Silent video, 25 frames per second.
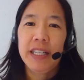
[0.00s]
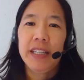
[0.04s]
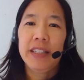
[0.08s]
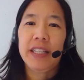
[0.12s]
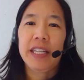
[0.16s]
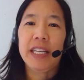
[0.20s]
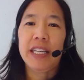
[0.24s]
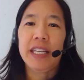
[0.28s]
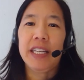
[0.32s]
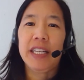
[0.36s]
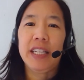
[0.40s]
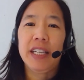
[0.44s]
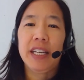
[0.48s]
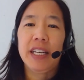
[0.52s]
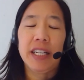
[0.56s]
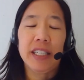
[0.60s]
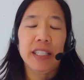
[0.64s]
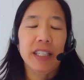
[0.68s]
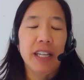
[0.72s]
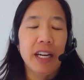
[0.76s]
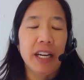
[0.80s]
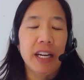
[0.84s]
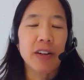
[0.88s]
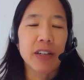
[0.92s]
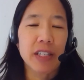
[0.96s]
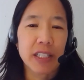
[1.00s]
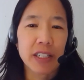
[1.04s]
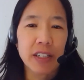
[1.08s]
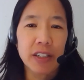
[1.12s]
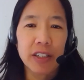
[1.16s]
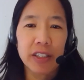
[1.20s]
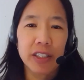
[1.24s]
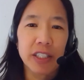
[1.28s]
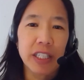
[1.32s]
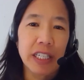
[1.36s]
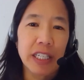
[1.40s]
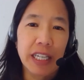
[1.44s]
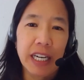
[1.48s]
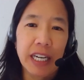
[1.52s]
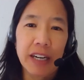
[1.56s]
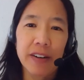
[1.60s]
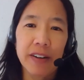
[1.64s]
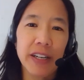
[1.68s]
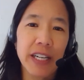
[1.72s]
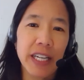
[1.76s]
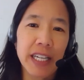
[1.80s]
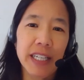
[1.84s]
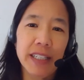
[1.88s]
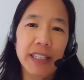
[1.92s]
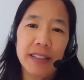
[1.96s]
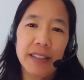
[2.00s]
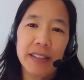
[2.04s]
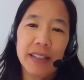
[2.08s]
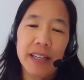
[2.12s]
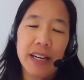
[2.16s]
the aerosols that carry it